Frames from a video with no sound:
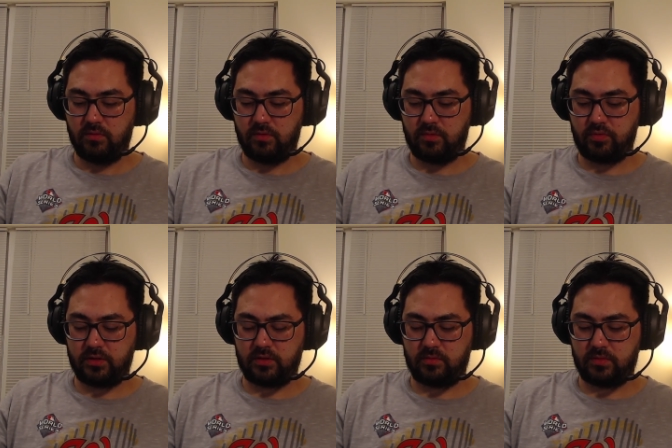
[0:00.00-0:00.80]
the
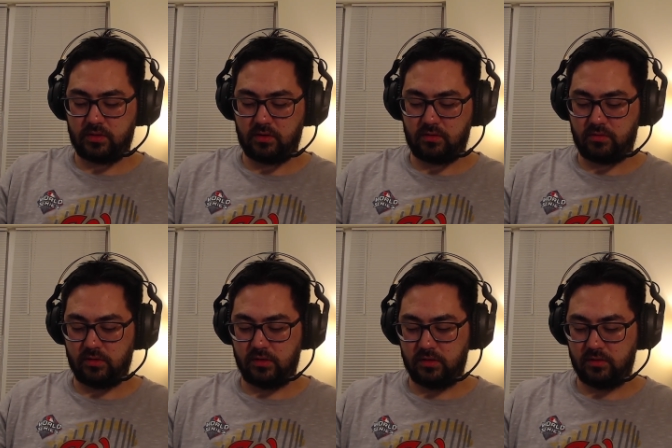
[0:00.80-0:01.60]
Prism. So
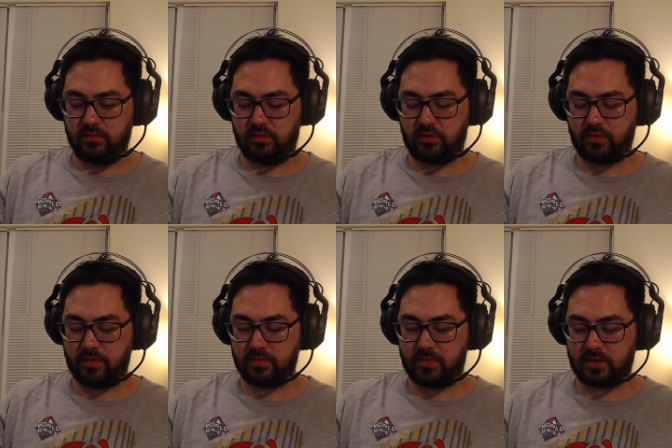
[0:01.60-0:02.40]
the 3
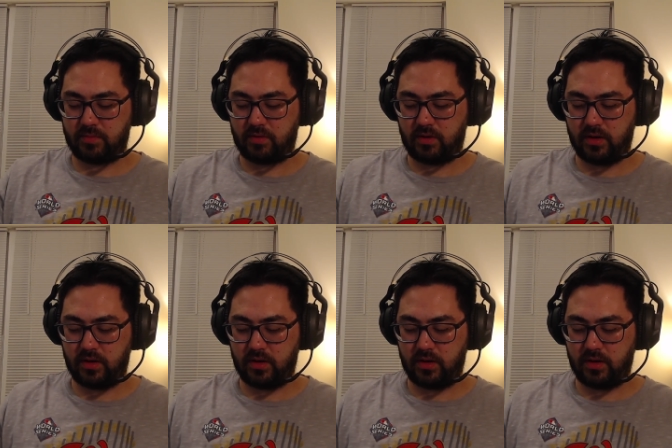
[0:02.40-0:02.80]
Prism packs I bought.